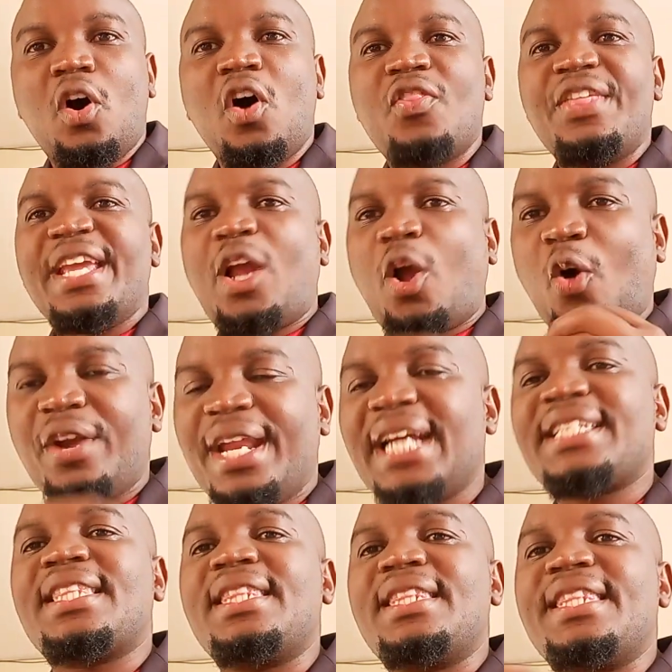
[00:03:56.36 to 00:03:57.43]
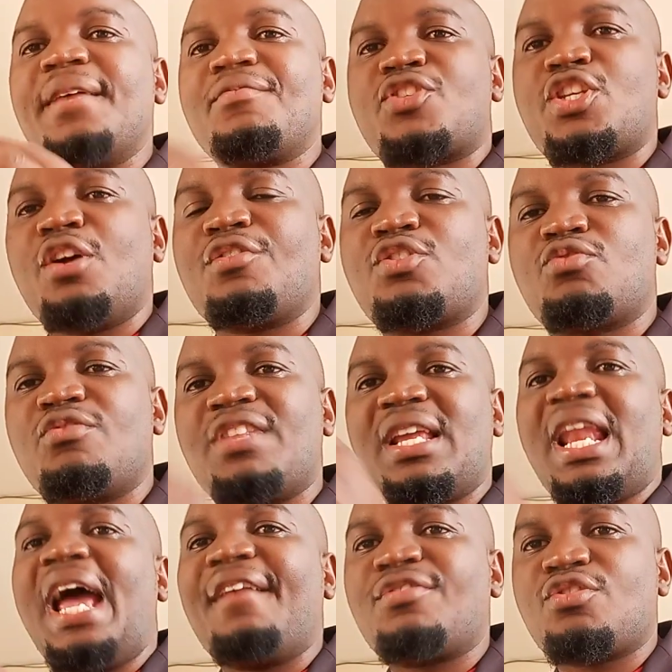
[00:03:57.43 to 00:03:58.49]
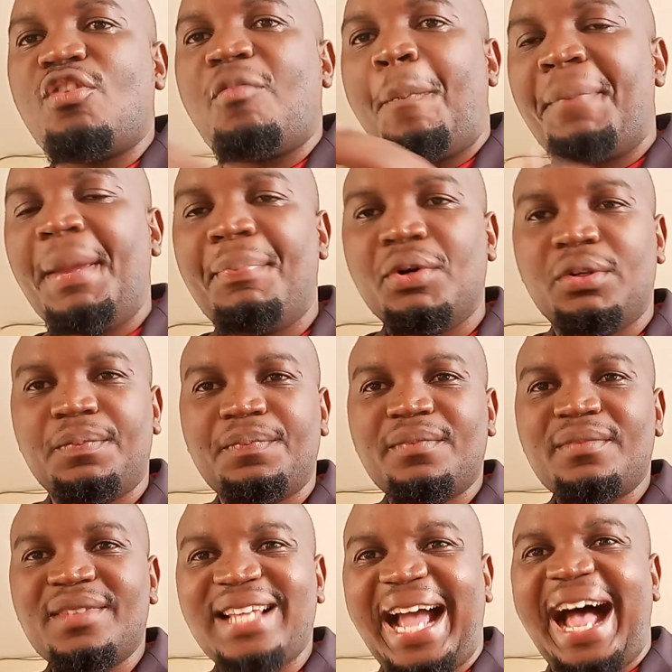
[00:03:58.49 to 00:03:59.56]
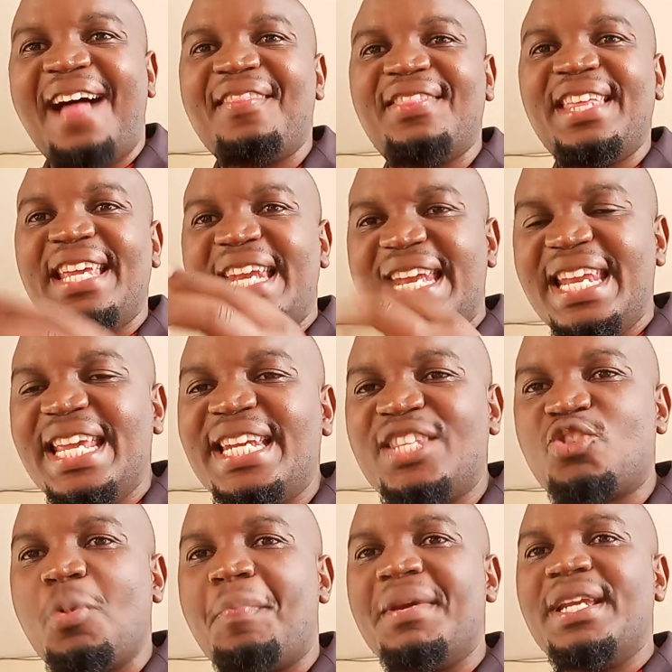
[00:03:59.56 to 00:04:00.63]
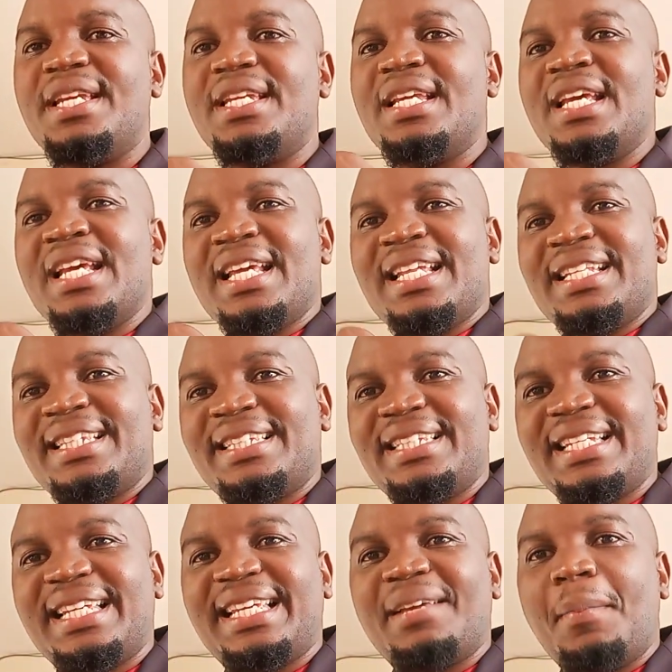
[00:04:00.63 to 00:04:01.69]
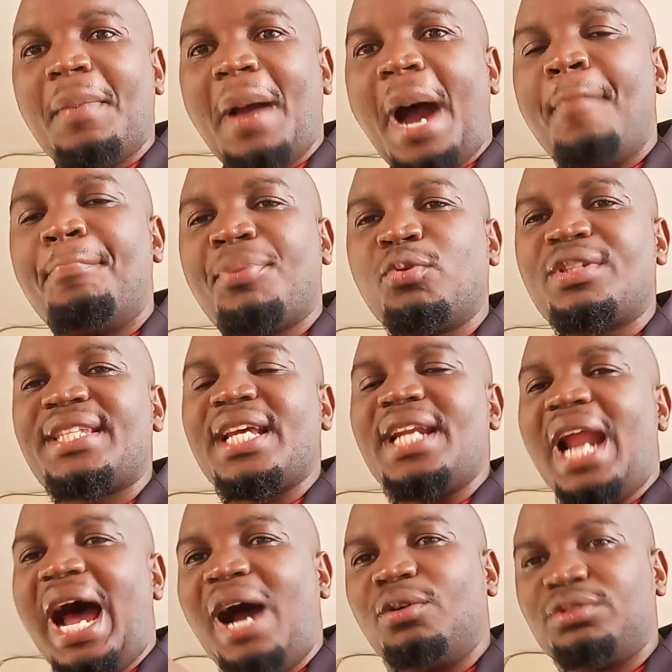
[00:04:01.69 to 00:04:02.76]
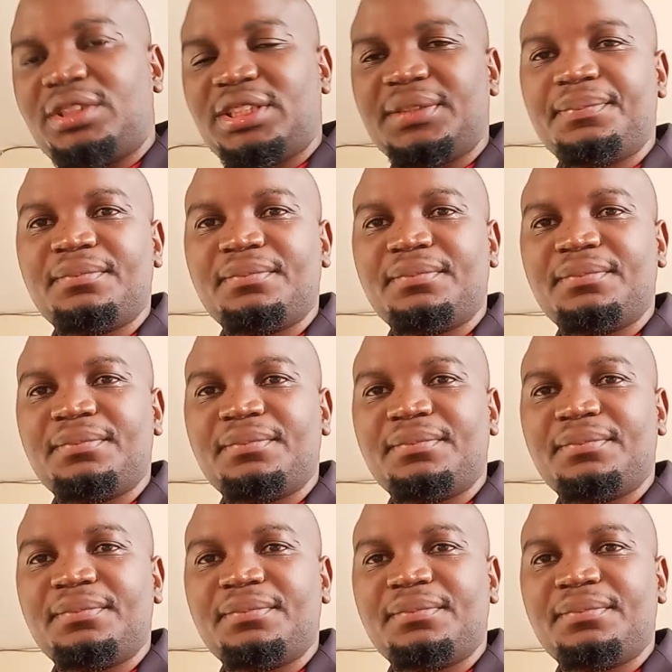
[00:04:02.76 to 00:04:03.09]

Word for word: or they connect themselves to the lives of people and they need to be uprooted out.